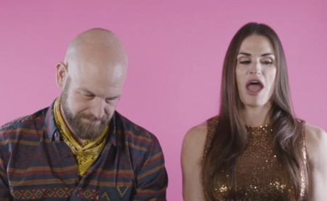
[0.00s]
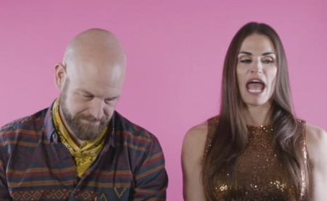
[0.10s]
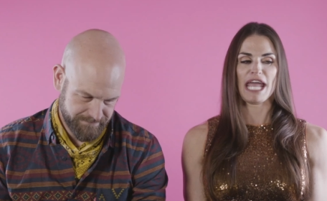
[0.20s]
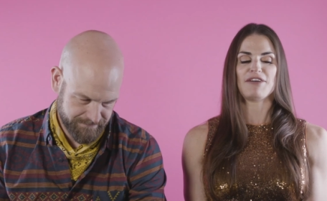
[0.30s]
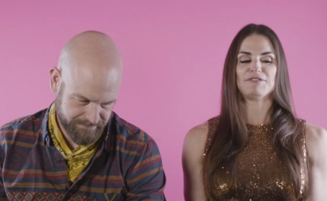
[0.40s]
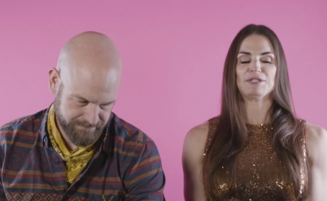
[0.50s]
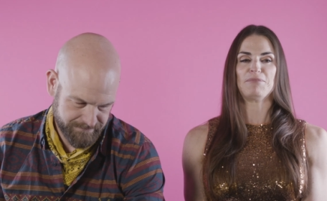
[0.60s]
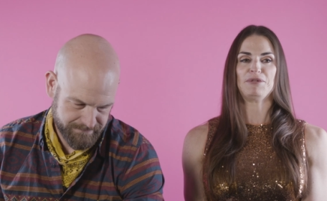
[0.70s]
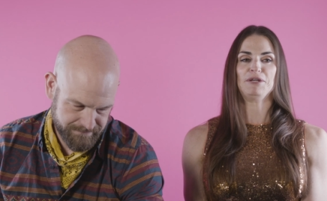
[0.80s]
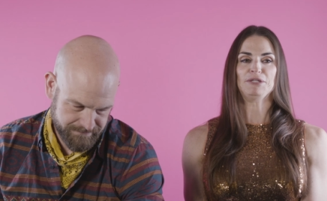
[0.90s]
Speaker 1: I have
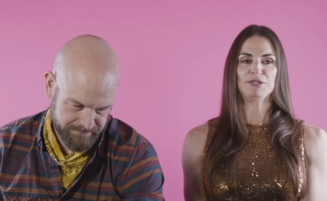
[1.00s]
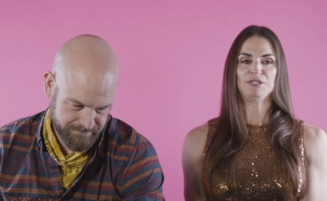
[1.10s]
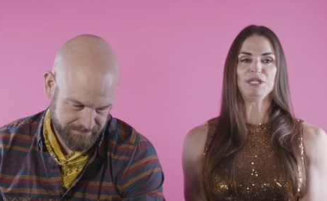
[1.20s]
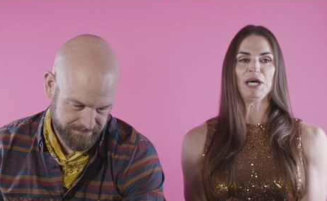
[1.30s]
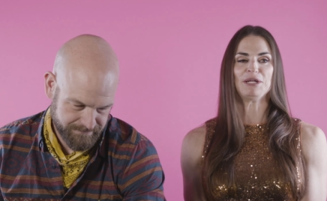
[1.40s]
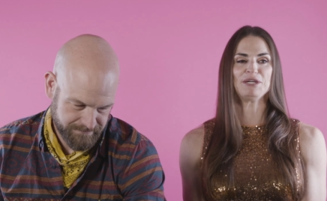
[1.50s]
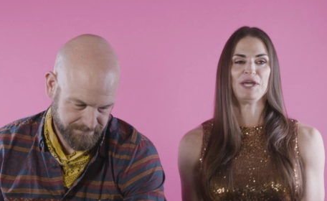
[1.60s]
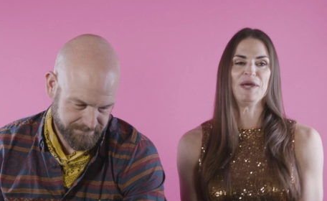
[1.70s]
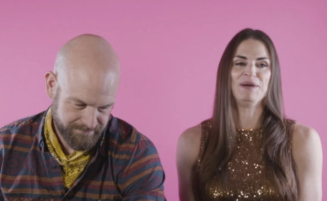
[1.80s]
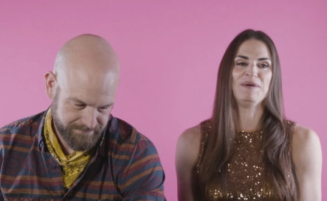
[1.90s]
something to tell
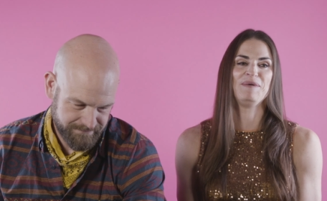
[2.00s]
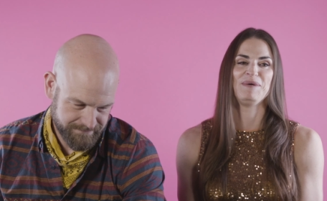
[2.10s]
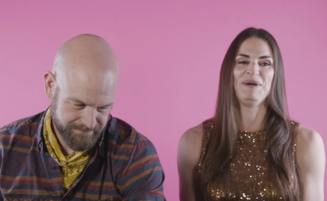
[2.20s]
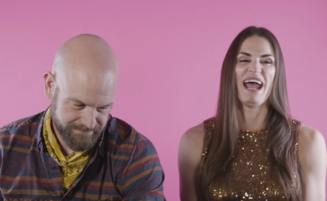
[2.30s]
you.